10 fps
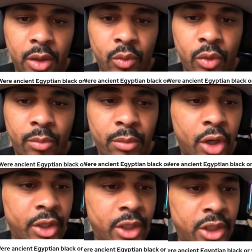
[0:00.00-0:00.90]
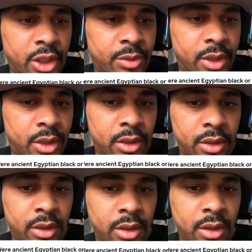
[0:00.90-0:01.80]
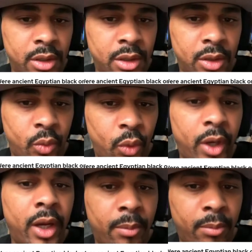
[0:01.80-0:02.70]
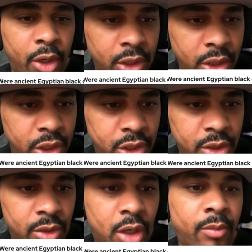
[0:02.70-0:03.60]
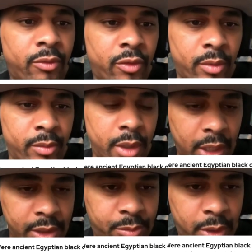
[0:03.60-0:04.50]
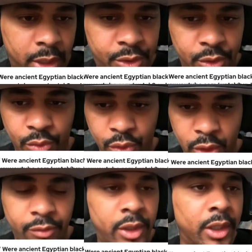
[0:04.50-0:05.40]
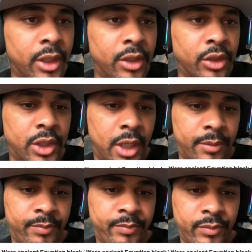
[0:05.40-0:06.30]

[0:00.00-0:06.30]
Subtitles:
Were Modern Egyptian Where Modern Egyptian Come From? That's part two. You have the link in the chat.